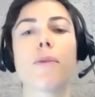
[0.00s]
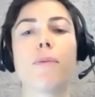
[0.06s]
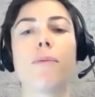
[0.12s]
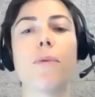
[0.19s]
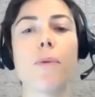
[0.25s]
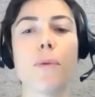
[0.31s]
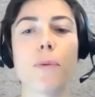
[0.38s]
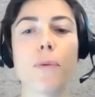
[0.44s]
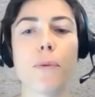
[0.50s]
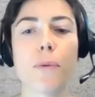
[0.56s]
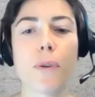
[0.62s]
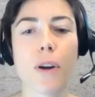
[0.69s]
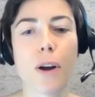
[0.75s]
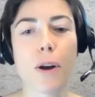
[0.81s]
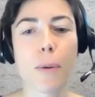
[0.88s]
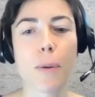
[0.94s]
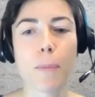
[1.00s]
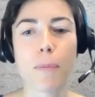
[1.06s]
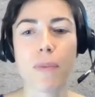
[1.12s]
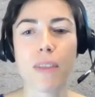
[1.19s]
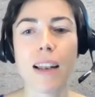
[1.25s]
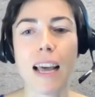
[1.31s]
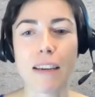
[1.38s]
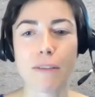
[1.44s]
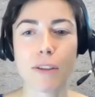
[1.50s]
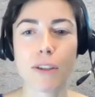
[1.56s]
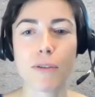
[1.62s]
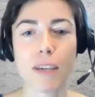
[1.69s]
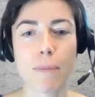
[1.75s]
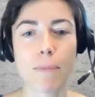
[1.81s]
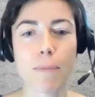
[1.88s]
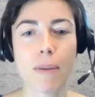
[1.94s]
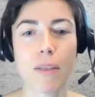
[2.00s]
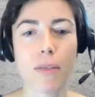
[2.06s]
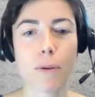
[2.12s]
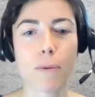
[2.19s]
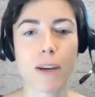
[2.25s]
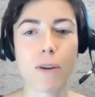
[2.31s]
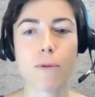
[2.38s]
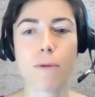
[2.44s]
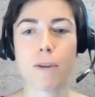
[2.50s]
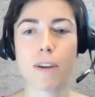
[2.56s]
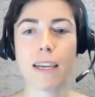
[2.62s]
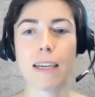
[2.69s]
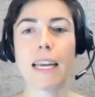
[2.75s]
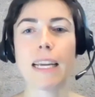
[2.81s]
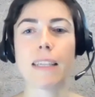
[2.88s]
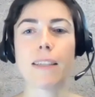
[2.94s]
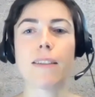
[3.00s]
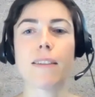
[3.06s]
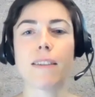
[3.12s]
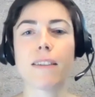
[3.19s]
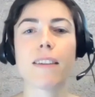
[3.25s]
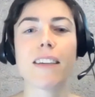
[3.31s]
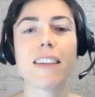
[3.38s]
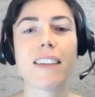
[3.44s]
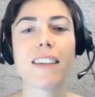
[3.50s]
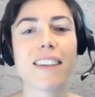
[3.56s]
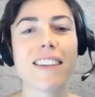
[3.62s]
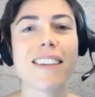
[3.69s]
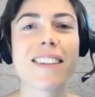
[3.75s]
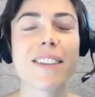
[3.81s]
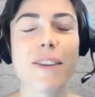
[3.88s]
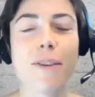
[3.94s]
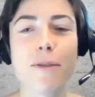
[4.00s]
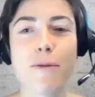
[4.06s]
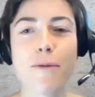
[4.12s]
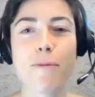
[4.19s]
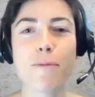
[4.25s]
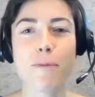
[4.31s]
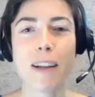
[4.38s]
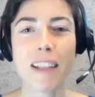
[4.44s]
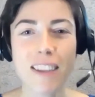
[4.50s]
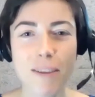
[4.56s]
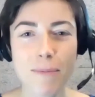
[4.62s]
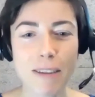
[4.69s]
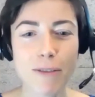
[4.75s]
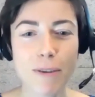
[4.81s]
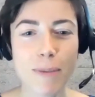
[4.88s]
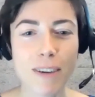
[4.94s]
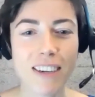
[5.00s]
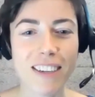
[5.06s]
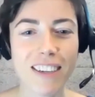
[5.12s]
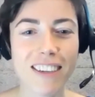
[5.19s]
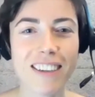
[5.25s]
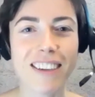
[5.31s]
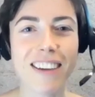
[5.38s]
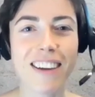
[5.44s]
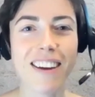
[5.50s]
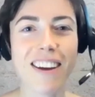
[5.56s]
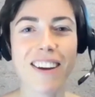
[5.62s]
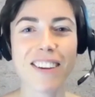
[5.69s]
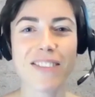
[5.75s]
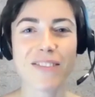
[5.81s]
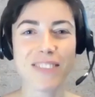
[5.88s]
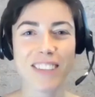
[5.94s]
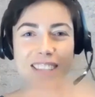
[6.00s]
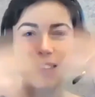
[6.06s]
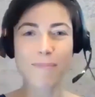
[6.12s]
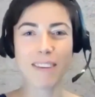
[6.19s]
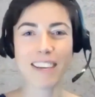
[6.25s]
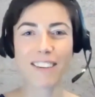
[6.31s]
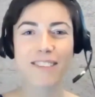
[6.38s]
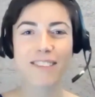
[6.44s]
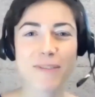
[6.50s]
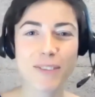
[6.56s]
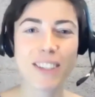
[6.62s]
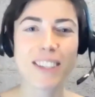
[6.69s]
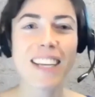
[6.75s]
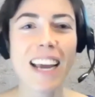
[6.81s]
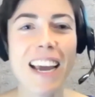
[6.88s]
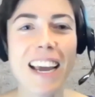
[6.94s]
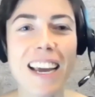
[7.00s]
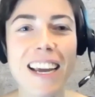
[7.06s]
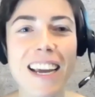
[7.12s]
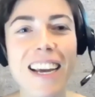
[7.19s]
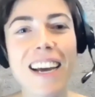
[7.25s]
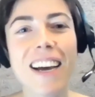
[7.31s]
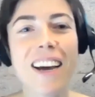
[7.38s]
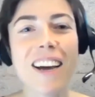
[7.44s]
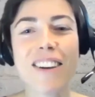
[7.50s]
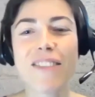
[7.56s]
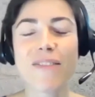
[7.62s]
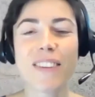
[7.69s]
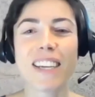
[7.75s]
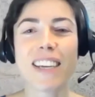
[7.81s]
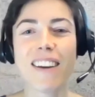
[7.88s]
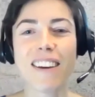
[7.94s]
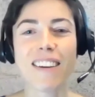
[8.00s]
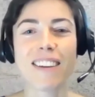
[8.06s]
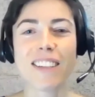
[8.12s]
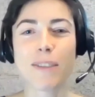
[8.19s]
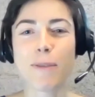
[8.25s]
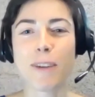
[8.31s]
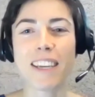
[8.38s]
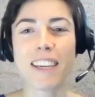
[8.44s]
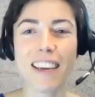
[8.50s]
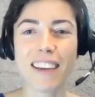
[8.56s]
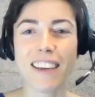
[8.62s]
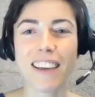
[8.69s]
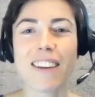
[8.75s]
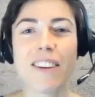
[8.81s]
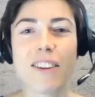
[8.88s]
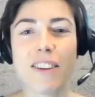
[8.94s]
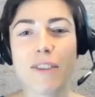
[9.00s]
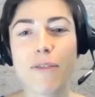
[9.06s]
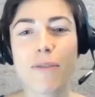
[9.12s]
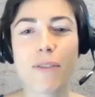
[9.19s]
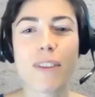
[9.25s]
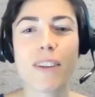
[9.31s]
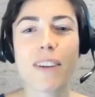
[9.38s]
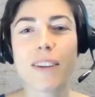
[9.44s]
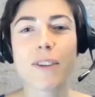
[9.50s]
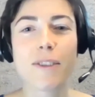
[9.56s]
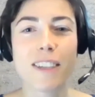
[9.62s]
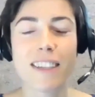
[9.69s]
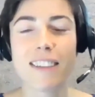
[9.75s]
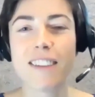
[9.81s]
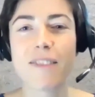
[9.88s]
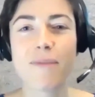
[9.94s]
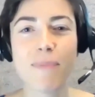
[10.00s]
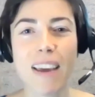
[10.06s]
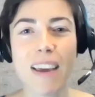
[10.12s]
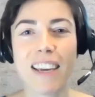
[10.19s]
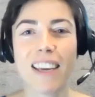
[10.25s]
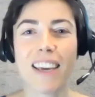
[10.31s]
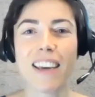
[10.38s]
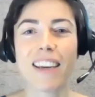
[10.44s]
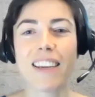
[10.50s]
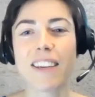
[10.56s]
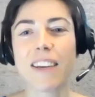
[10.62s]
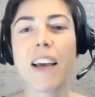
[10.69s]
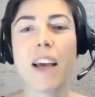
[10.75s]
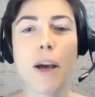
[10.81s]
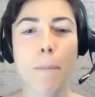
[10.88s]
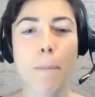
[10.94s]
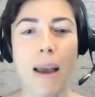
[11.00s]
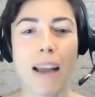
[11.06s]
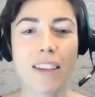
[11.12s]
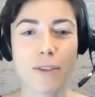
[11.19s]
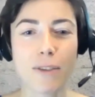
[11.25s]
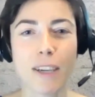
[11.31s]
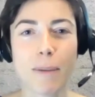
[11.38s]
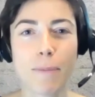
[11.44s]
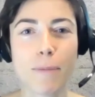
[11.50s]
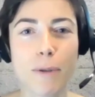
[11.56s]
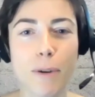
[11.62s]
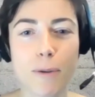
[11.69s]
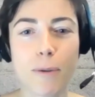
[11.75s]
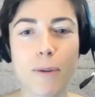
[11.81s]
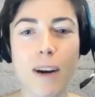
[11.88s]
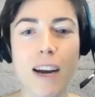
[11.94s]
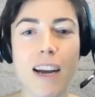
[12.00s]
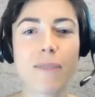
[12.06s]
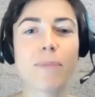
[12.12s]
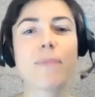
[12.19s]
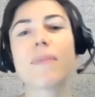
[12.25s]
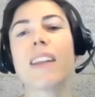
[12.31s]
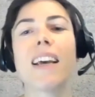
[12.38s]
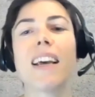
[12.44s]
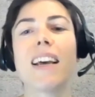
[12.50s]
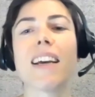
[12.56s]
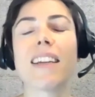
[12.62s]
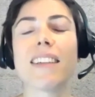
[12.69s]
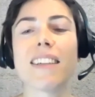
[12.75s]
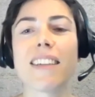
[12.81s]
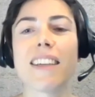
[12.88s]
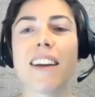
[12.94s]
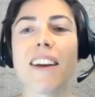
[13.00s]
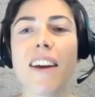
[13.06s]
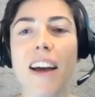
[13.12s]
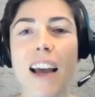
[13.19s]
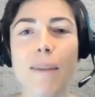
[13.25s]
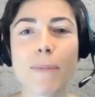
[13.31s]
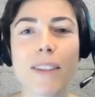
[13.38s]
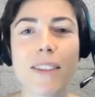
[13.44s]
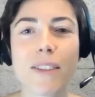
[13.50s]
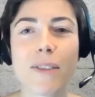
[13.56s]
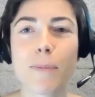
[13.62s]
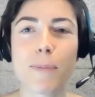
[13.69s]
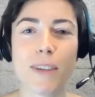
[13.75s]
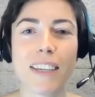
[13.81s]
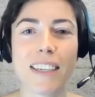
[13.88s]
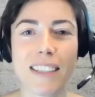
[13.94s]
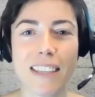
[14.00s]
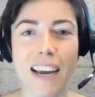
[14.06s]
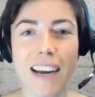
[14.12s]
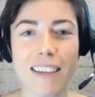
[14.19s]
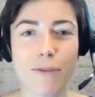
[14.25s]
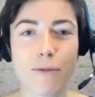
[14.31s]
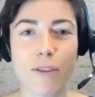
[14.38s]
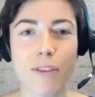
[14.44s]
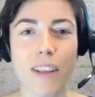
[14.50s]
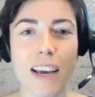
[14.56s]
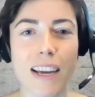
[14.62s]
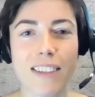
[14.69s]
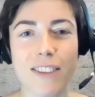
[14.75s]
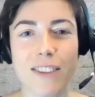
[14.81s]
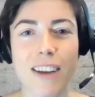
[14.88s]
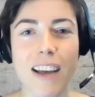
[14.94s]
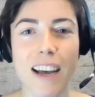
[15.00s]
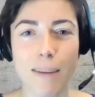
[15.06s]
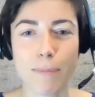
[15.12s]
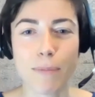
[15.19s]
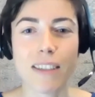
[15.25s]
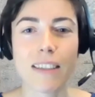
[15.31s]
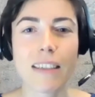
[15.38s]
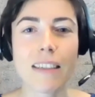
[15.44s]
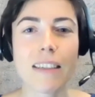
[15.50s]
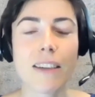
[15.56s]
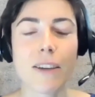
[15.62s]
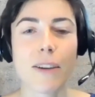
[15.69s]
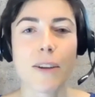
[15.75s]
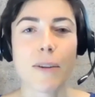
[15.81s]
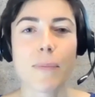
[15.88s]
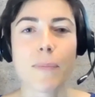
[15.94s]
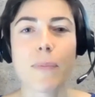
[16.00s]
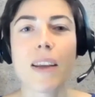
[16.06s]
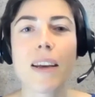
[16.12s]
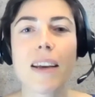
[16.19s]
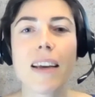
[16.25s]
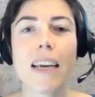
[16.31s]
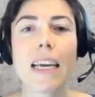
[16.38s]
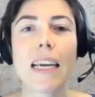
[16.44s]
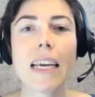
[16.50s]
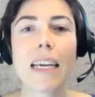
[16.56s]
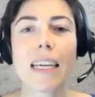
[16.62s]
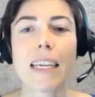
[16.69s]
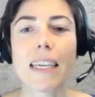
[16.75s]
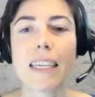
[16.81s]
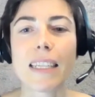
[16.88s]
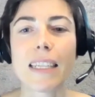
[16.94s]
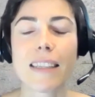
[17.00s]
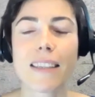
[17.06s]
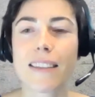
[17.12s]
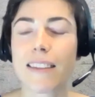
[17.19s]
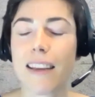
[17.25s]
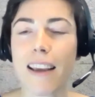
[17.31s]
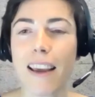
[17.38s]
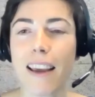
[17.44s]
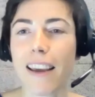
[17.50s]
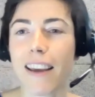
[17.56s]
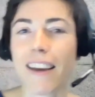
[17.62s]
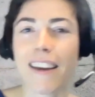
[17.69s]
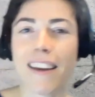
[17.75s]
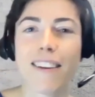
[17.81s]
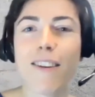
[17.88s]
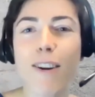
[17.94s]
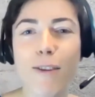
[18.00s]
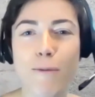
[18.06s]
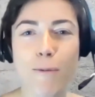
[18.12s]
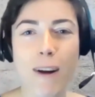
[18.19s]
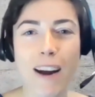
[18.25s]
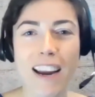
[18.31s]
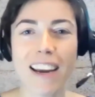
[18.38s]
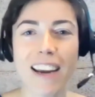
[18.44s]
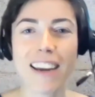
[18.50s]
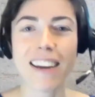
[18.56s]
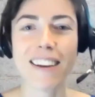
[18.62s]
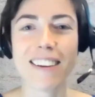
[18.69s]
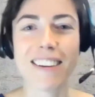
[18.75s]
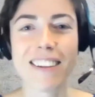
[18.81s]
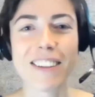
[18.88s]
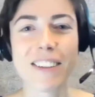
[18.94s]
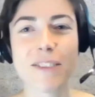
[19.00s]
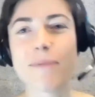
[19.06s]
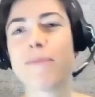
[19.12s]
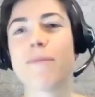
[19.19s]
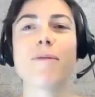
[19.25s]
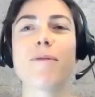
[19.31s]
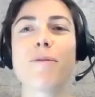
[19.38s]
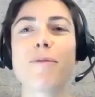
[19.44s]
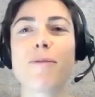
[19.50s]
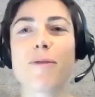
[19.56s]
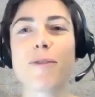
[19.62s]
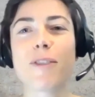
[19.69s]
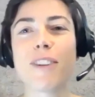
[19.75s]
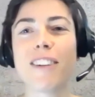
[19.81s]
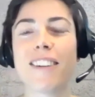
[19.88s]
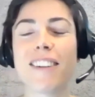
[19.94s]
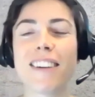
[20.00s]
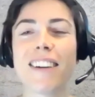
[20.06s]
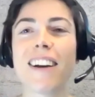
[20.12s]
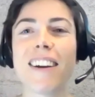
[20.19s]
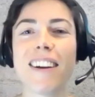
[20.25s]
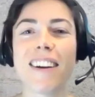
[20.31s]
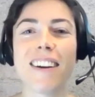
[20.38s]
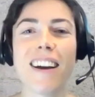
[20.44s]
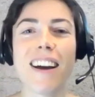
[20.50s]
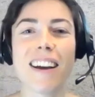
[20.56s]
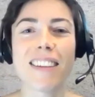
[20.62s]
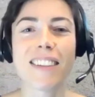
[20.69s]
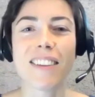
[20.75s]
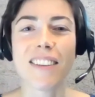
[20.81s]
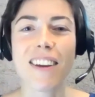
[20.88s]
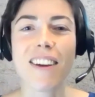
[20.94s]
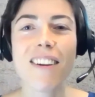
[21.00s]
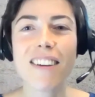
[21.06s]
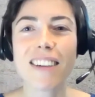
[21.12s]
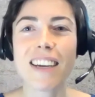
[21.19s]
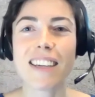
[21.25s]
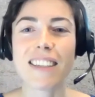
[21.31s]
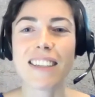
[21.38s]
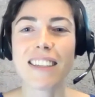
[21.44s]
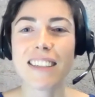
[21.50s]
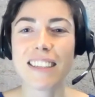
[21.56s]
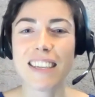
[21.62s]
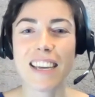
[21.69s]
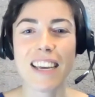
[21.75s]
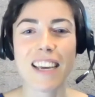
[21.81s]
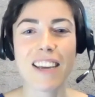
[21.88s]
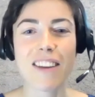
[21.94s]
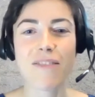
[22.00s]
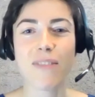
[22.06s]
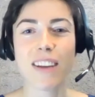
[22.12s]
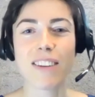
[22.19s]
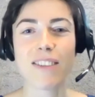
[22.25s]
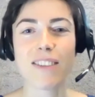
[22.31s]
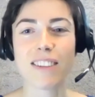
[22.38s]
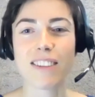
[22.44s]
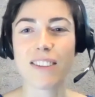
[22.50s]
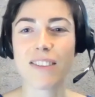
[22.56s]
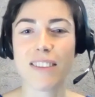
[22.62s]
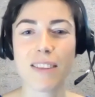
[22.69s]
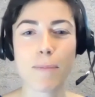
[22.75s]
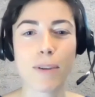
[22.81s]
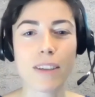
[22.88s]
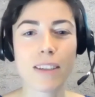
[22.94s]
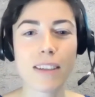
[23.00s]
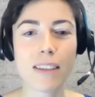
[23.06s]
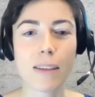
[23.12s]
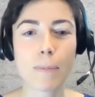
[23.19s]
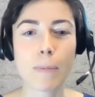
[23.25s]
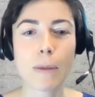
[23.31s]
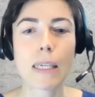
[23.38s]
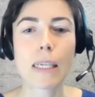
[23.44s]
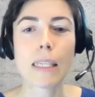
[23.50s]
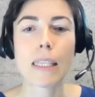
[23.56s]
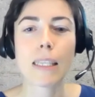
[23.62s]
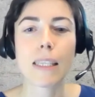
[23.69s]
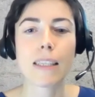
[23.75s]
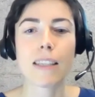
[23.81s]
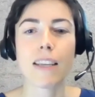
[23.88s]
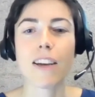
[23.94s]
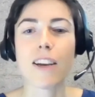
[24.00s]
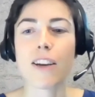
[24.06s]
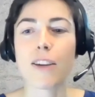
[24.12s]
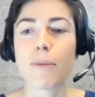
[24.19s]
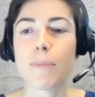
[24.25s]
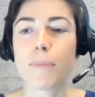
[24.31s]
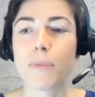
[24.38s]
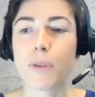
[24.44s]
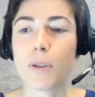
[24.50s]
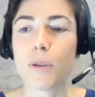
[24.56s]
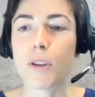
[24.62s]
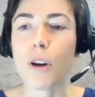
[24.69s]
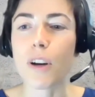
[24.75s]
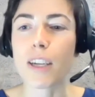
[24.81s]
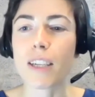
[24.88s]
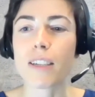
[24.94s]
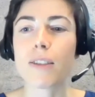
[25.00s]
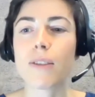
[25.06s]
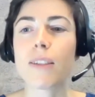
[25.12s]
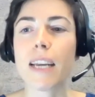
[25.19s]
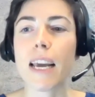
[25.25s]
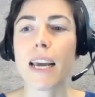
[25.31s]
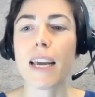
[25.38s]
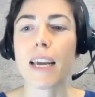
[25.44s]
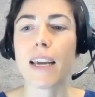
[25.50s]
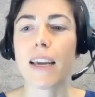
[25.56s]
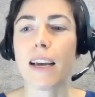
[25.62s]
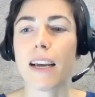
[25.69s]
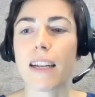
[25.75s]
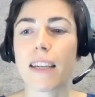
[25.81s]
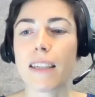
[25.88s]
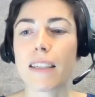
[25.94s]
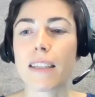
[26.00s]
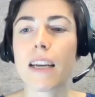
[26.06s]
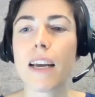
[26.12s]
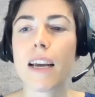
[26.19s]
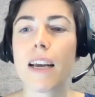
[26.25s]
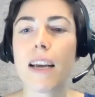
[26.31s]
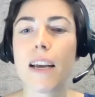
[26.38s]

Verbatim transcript: through um, the live stream and the recording later. So welcome everybody. Um, it's a big group today um, because we're kicking off the critical making mentoring program. And uh, I'm super excited for that to happen. Um, it's a long way um, for uh, us in the organizing team and also in participants um, to join today and